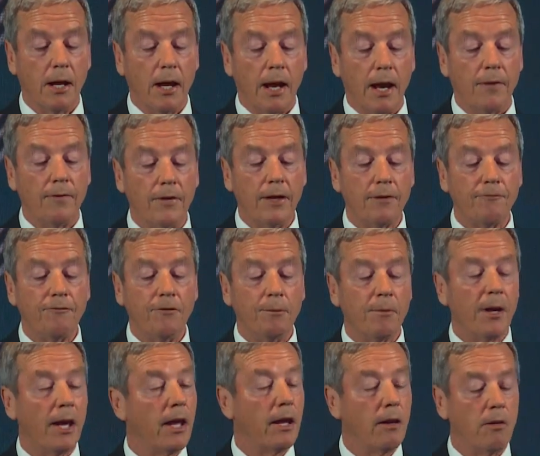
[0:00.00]
and the
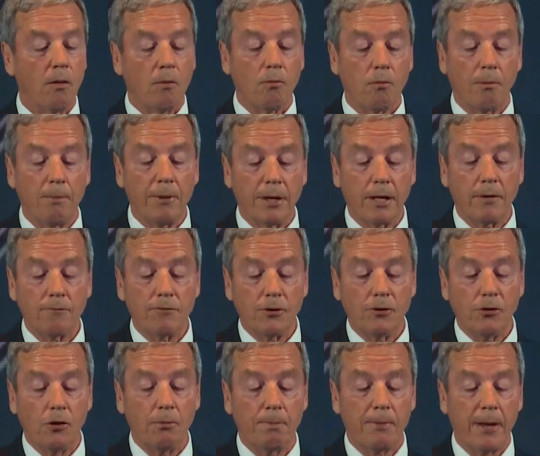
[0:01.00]
FMA will be given
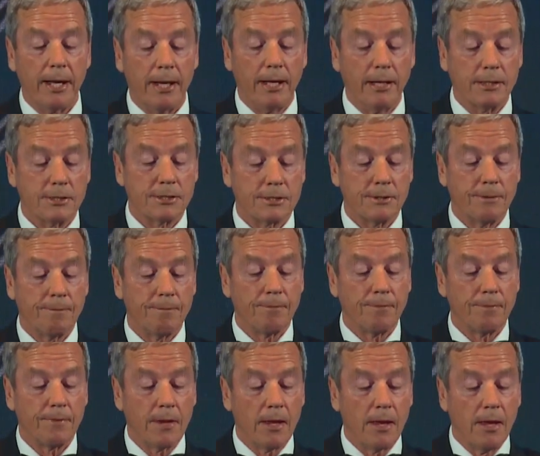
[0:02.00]
new powers.
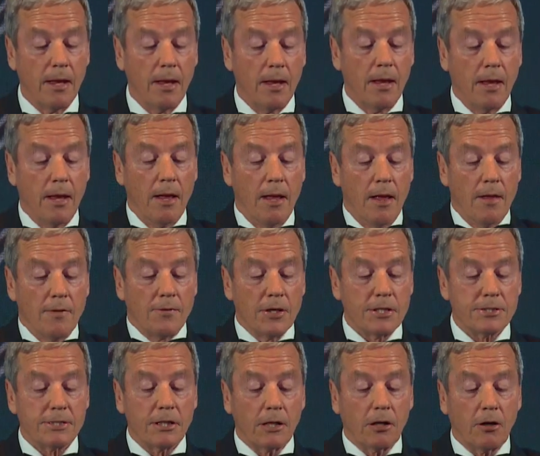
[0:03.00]

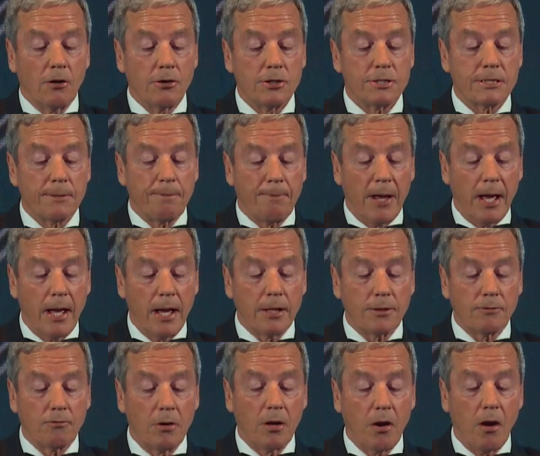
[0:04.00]
This includes the power
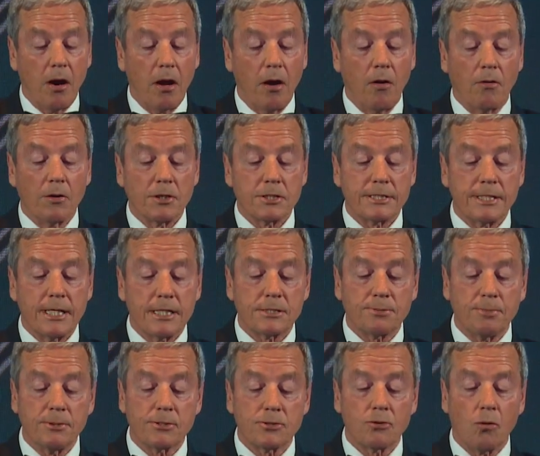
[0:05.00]
to rely on
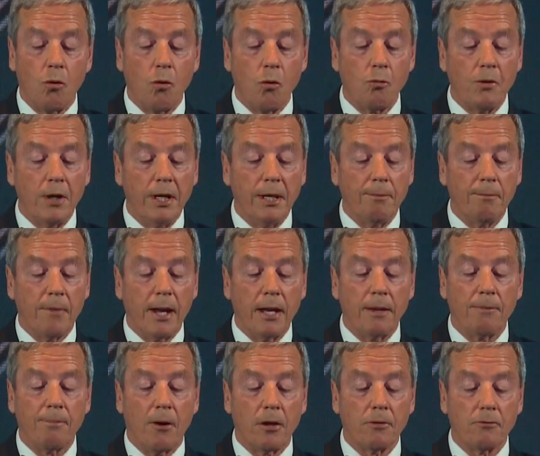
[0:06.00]
assessments already
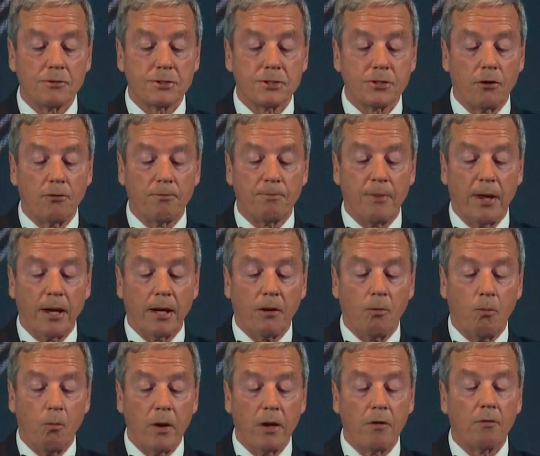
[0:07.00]
made by the Reserve Bank
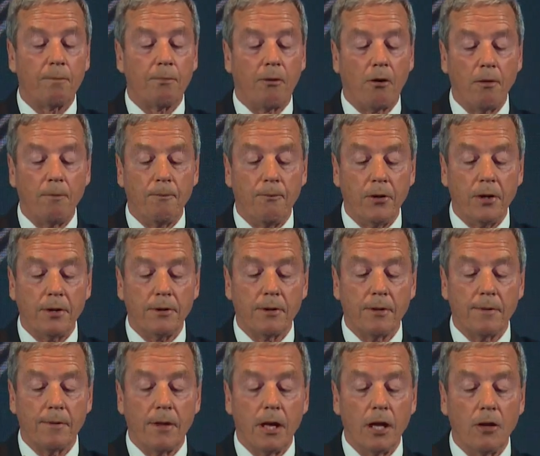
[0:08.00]
where appropriate
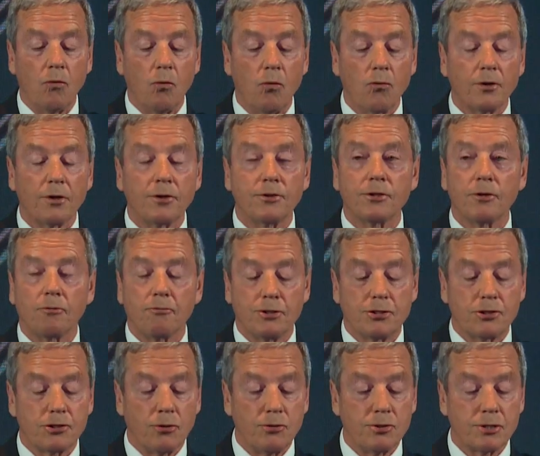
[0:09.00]
in order to
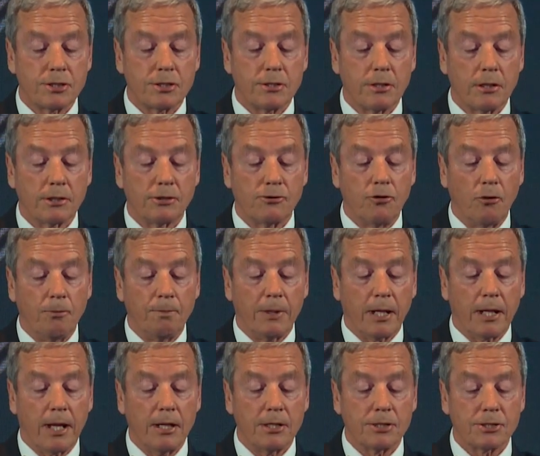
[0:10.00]
reduce
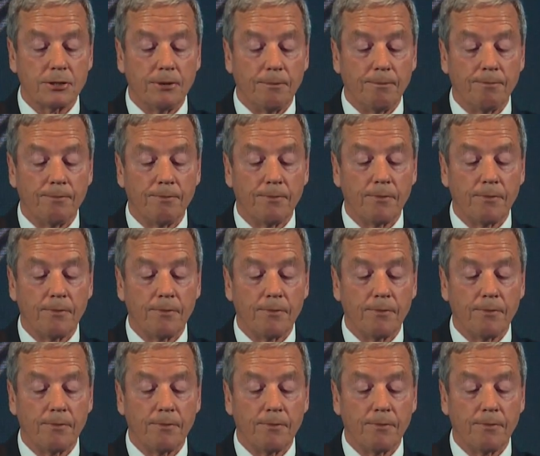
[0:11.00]
duplication.